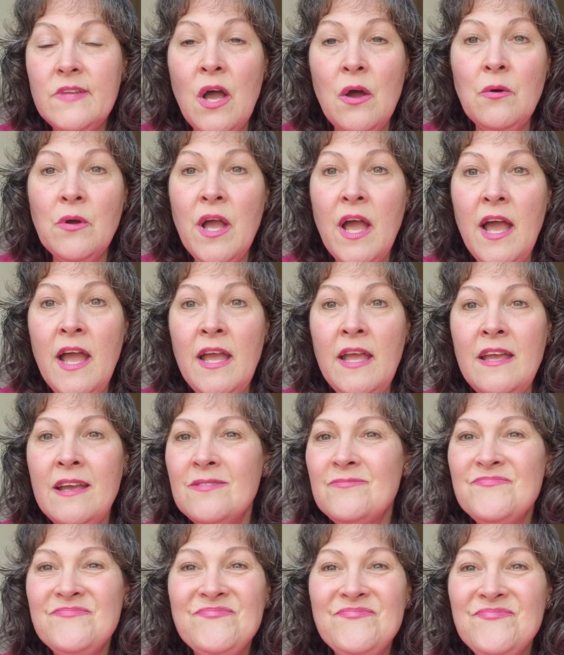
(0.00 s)
Okay?
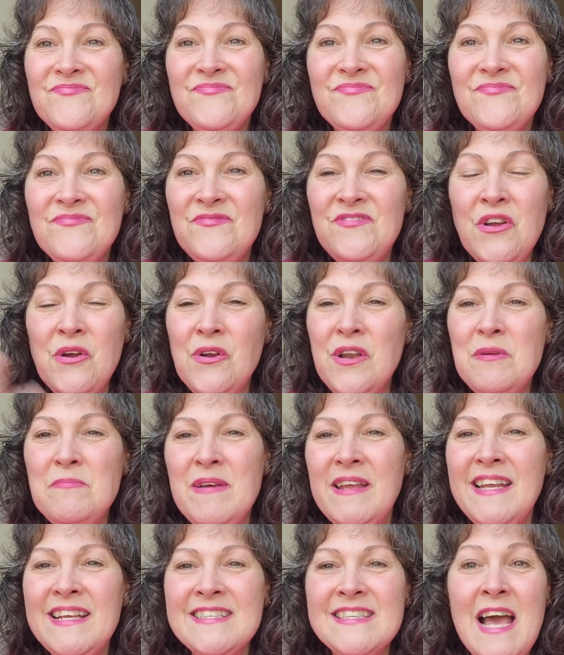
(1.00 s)
30
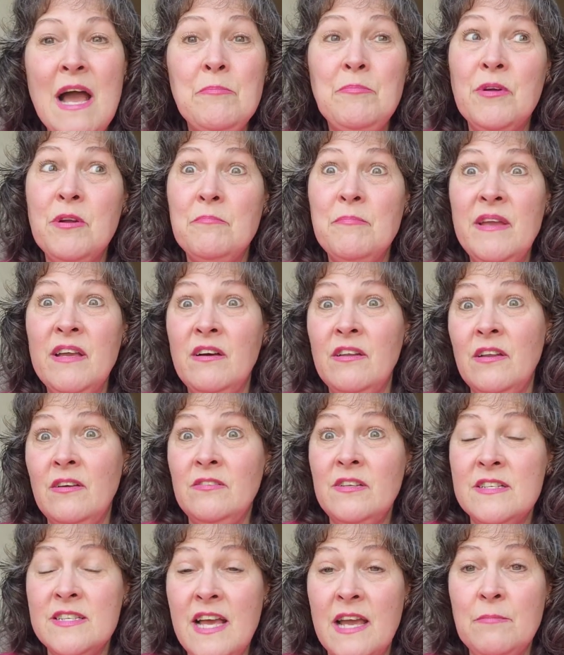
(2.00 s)
minutes, I put a meal on
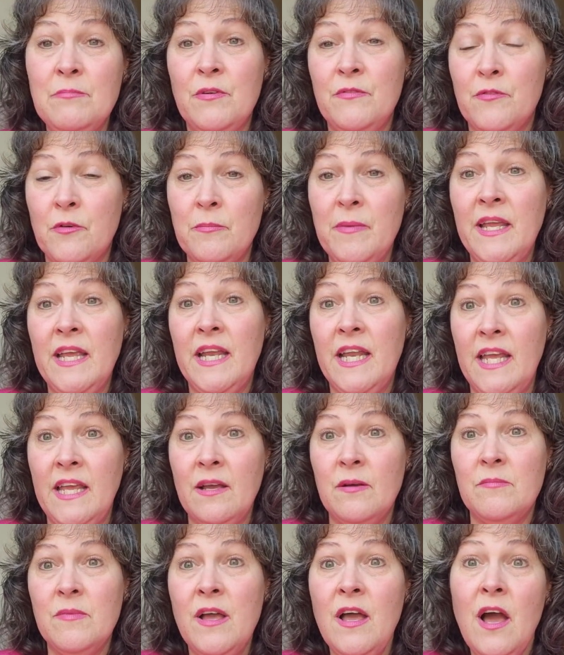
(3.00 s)
the table for me and
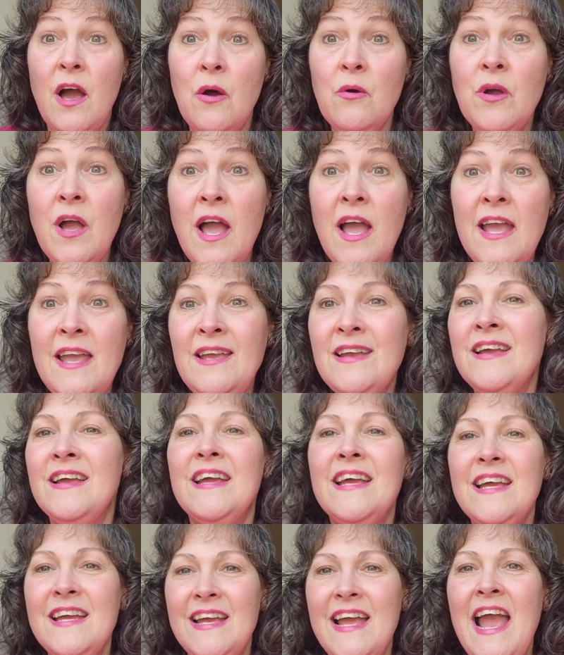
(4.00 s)
him. Okay?
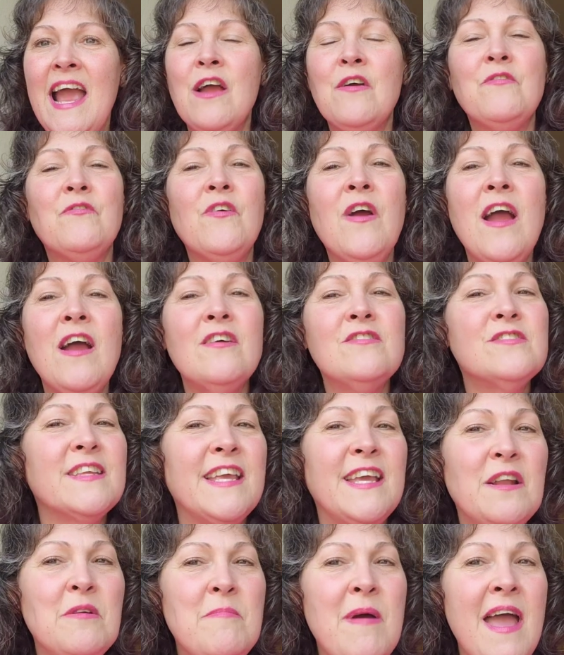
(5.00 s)
Air fryers,
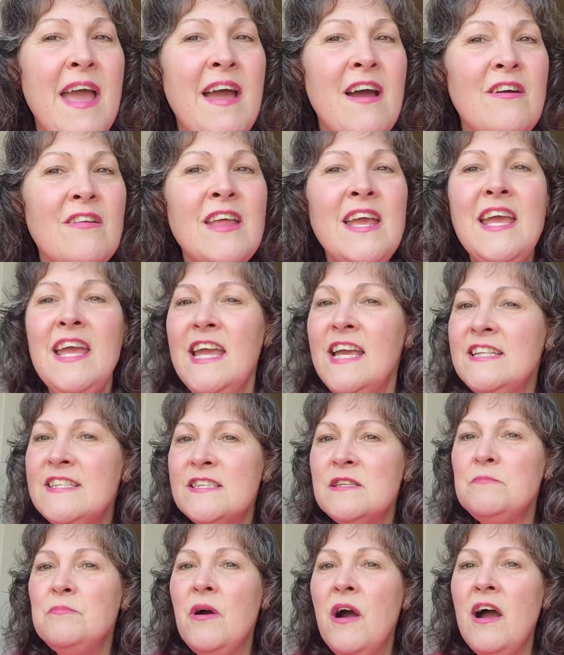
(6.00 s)
get them out.
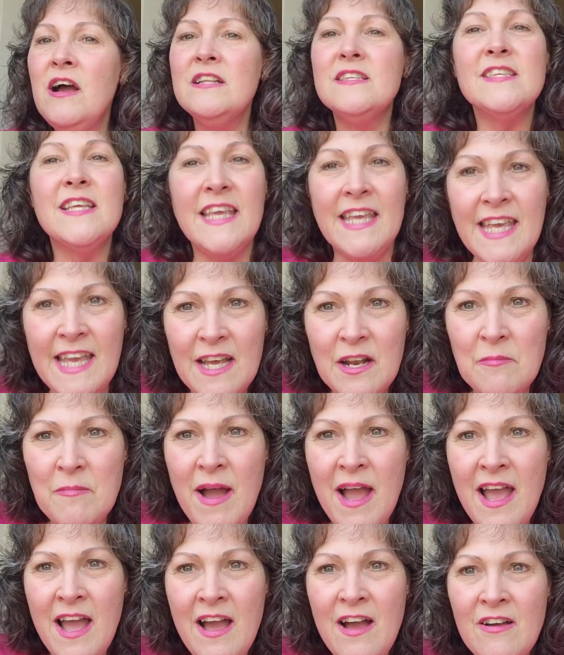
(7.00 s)
Instant pots, get them
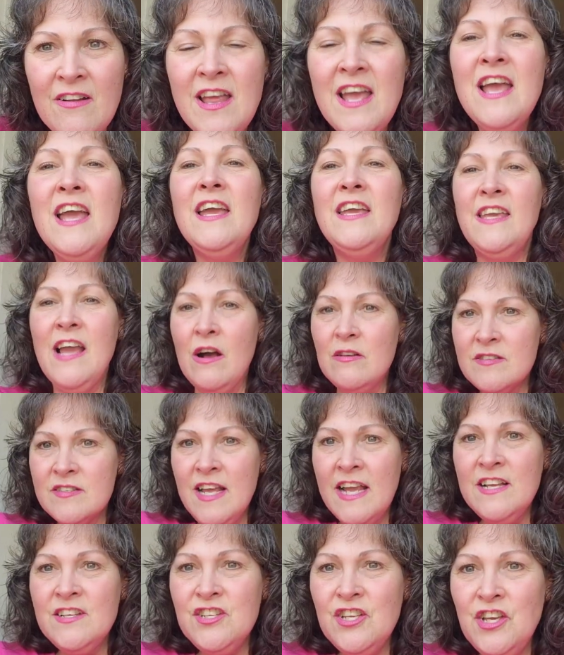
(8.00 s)
out. Y'all
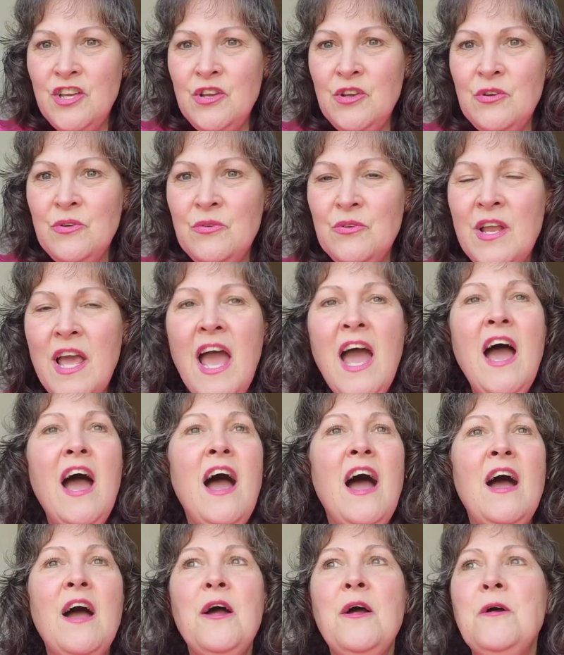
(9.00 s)
stay tuned.
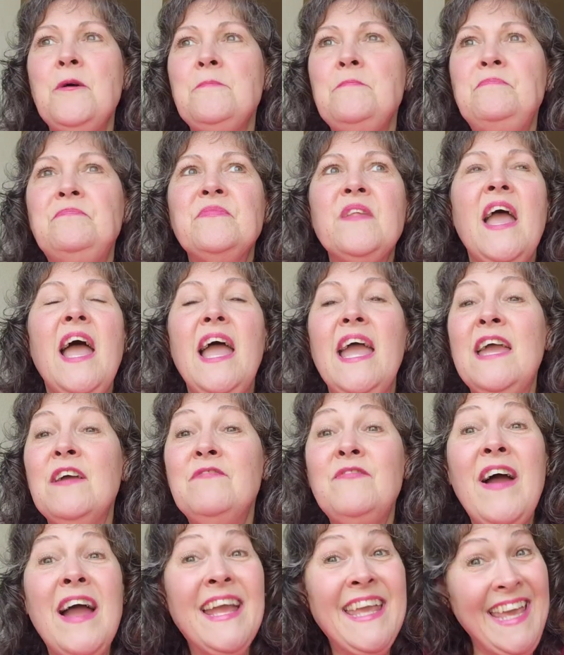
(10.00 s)
Um,
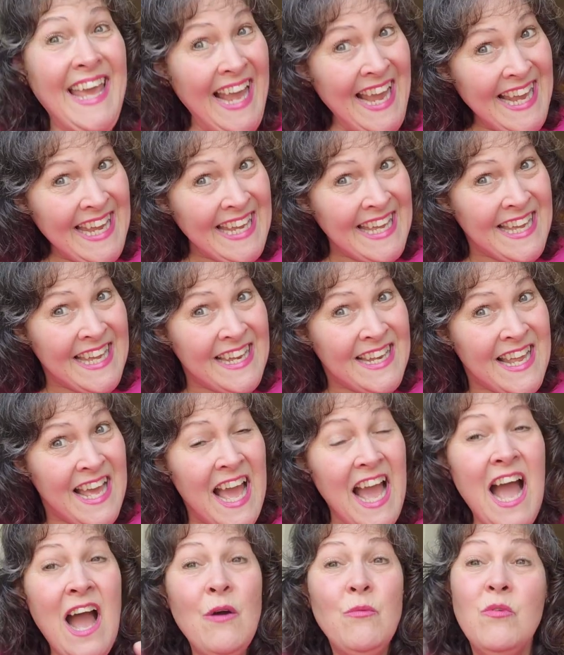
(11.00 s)
if I can,
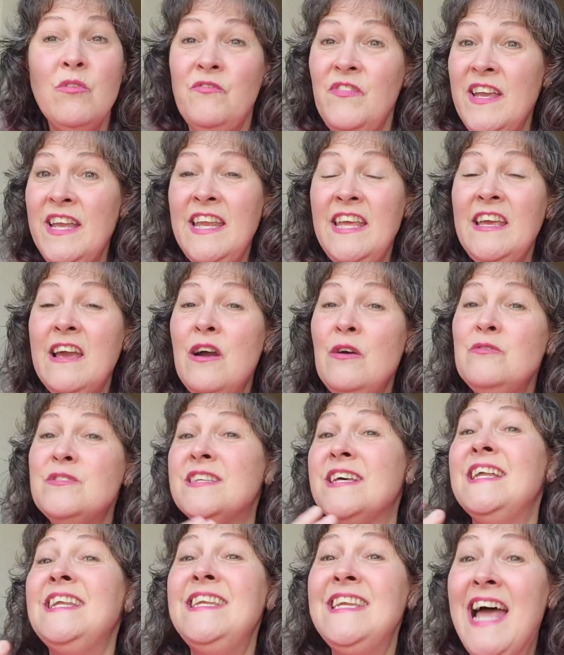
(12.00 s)
I will video
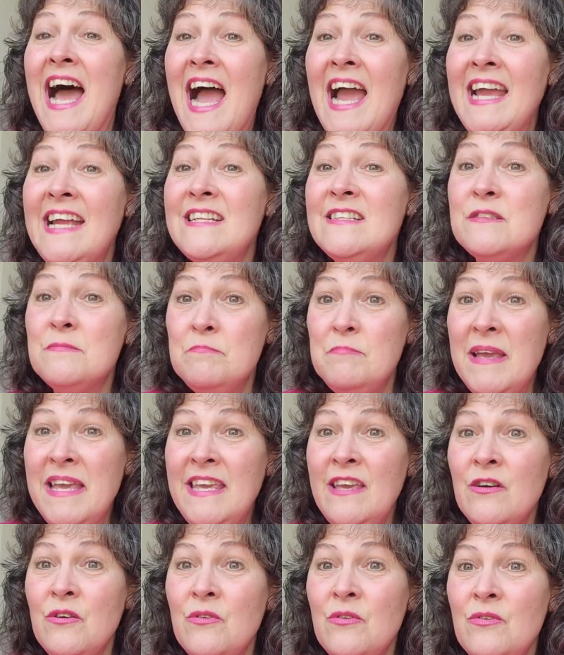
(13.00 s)
tonight's
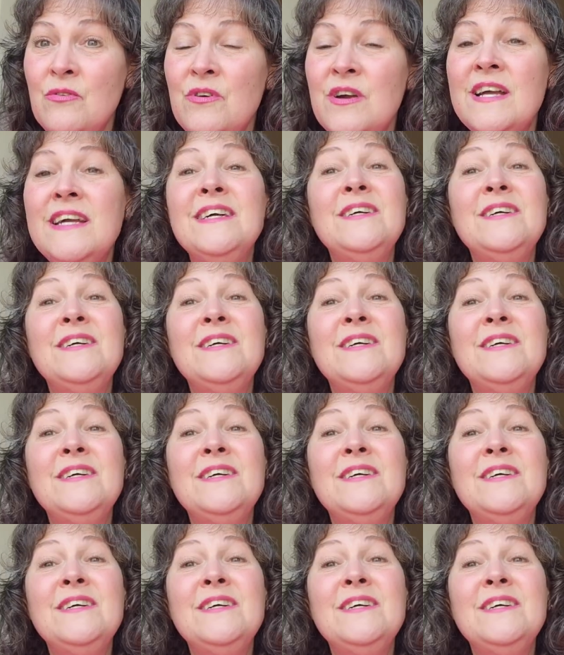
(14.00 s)
meal.